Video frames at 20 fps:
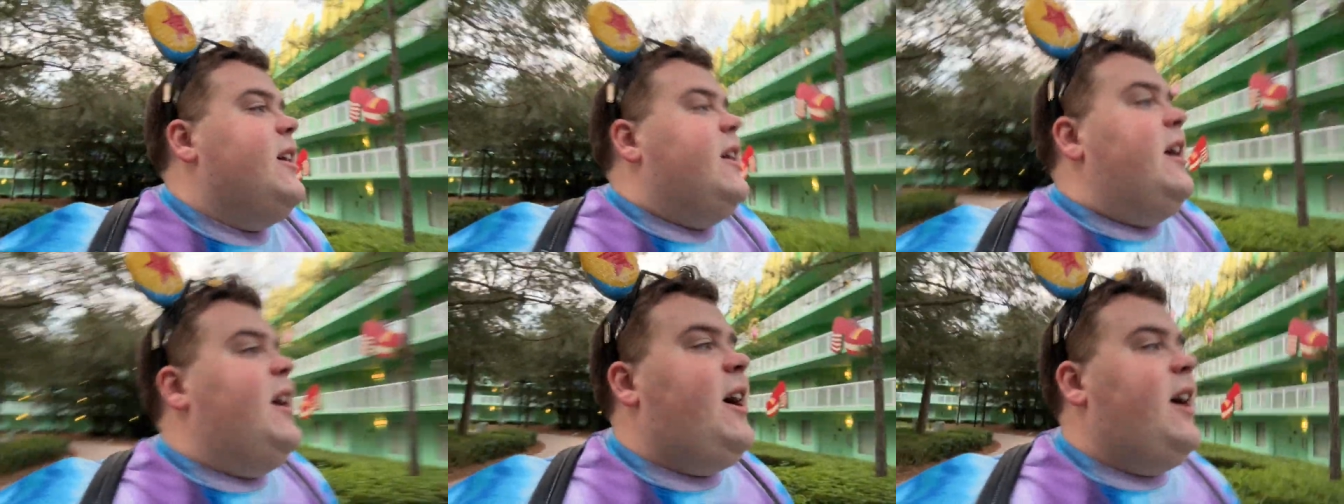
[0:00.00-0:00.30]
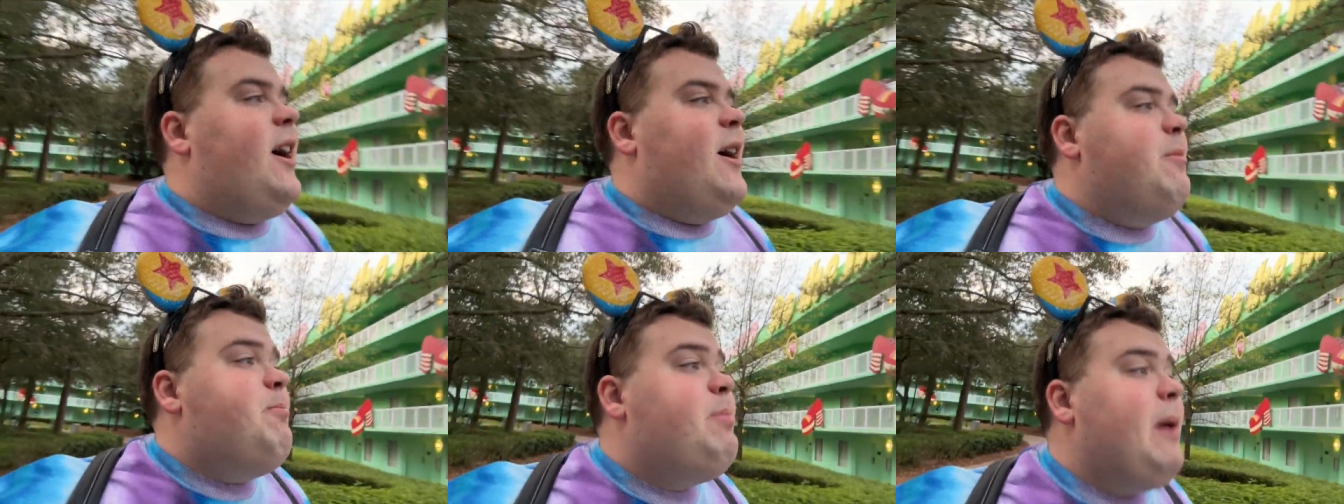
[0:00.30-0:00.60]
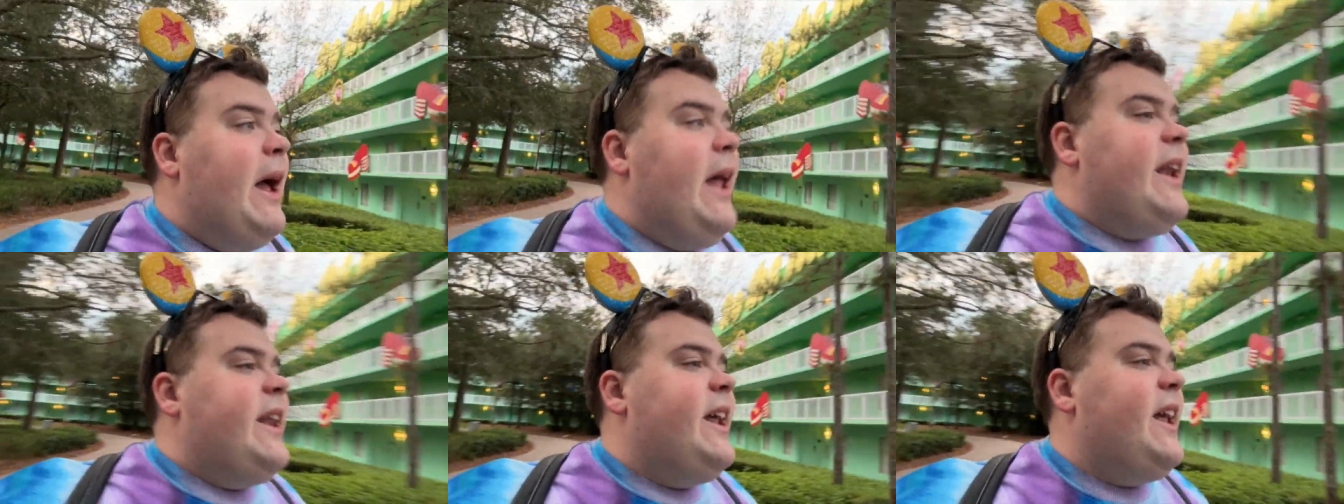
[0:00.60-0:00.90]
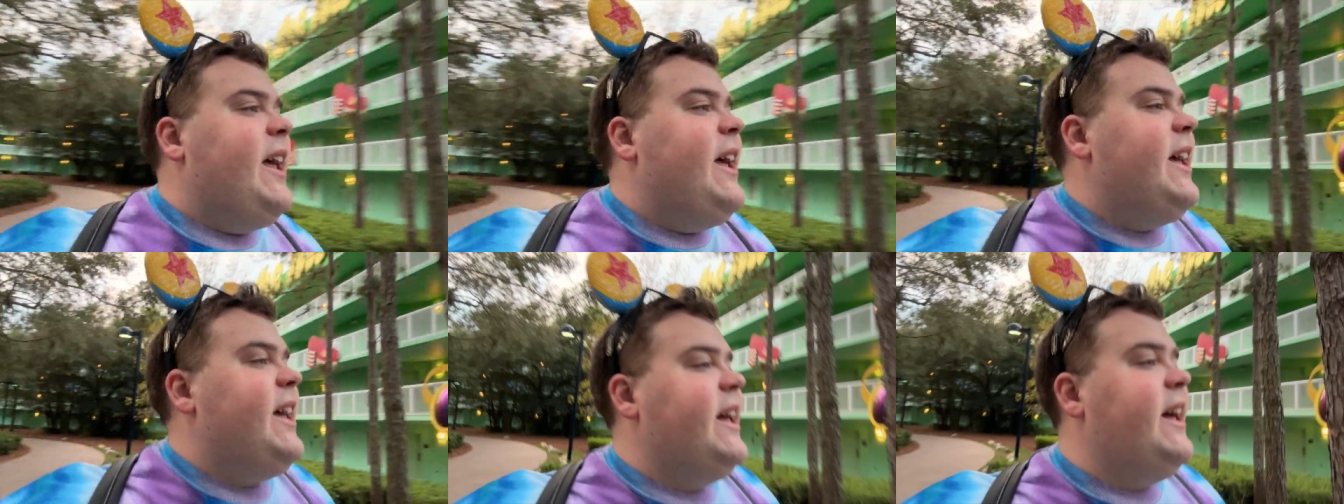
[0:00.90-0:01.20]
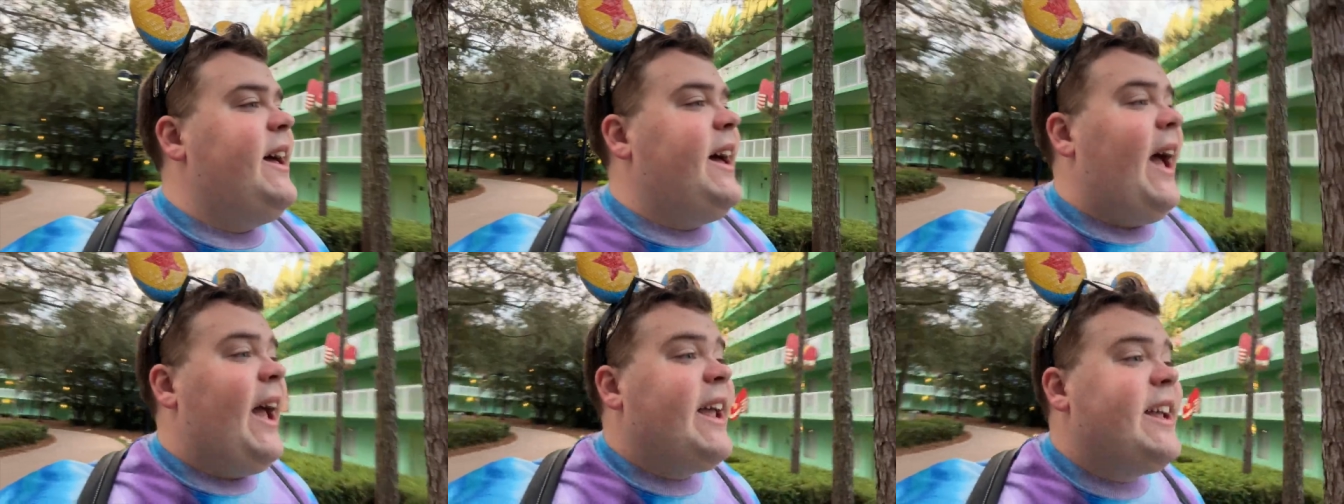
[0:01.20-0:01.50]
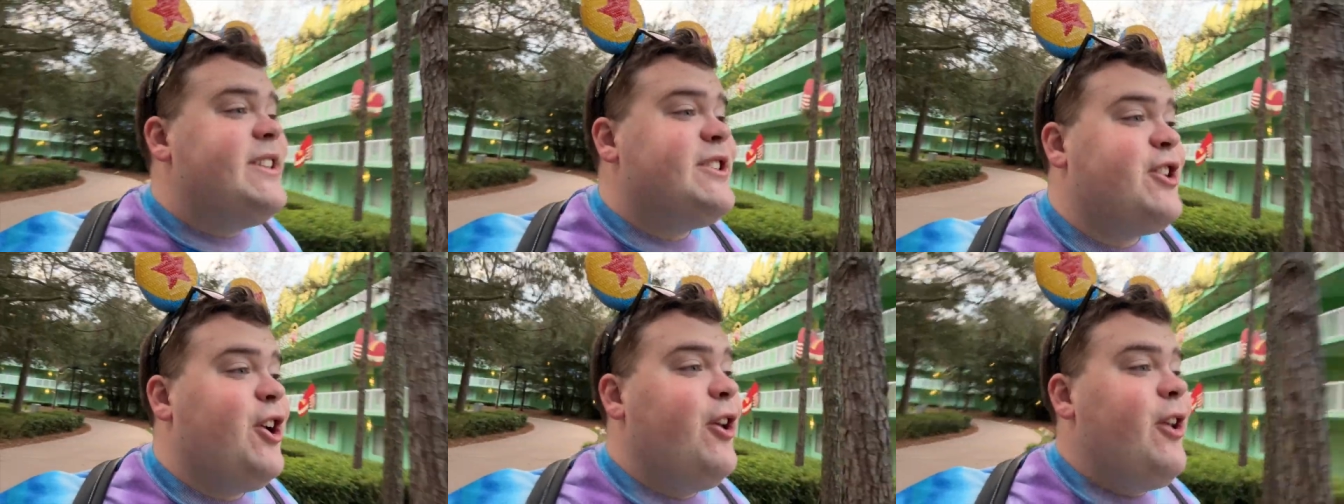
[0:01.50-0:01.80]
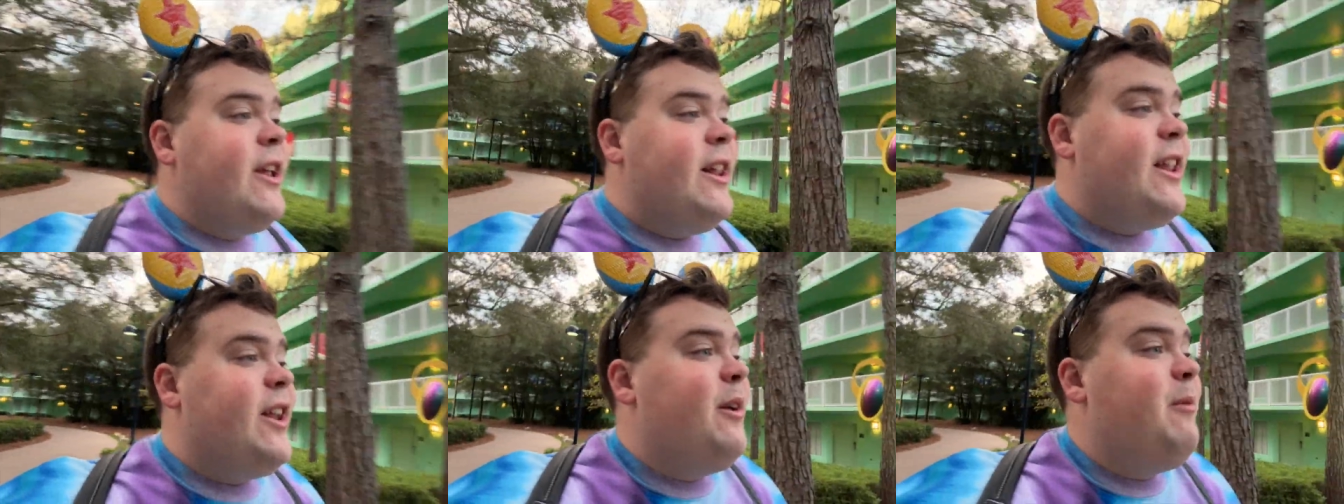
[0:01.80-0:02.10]
but I can show
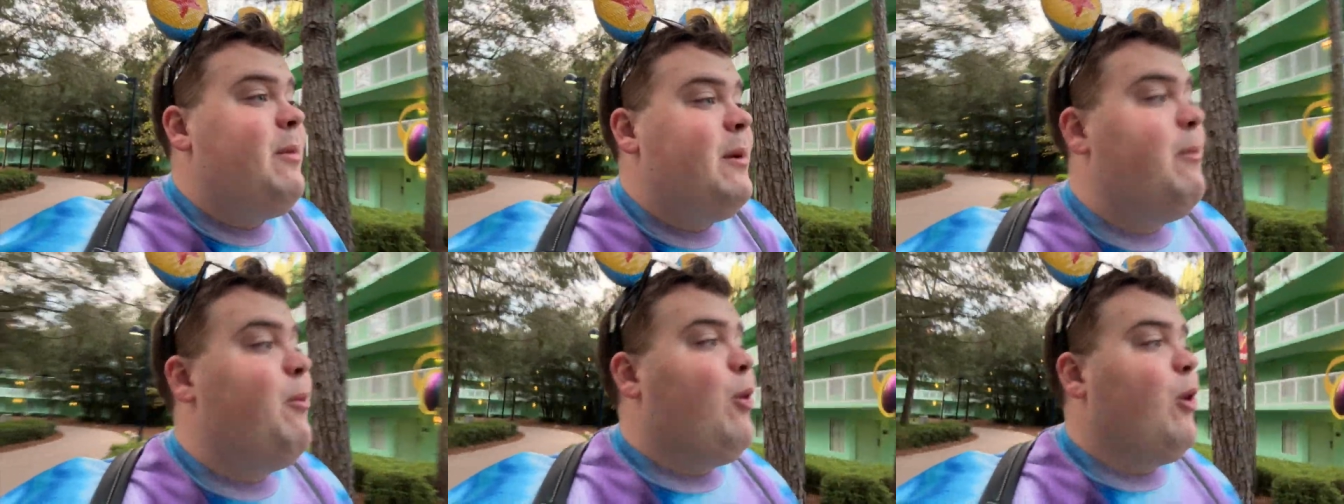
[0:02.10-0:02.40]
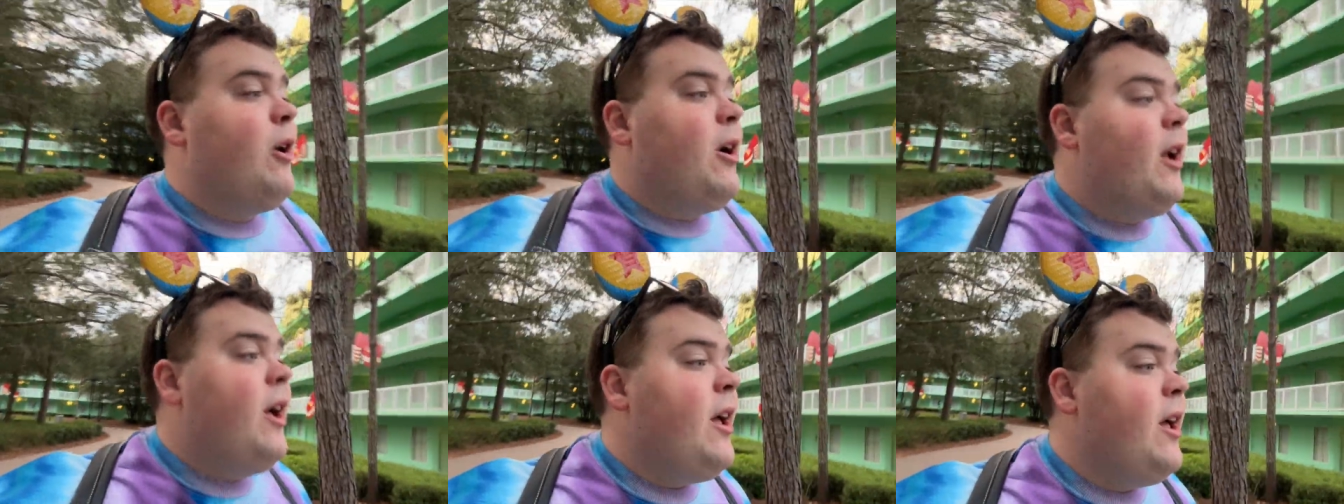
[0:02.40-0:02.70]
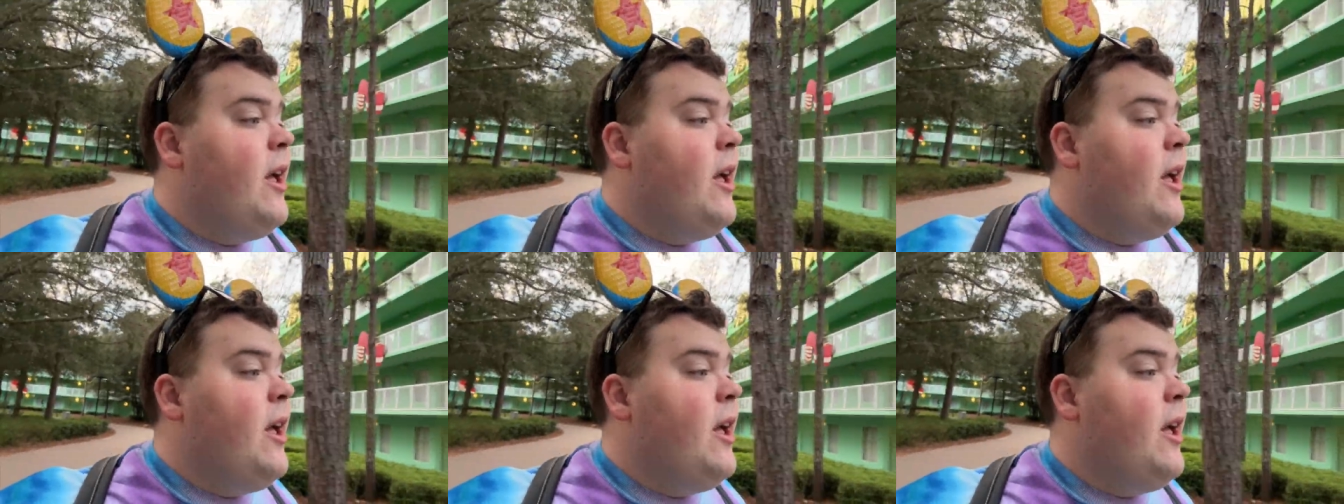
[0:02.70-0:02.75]
you a little bit more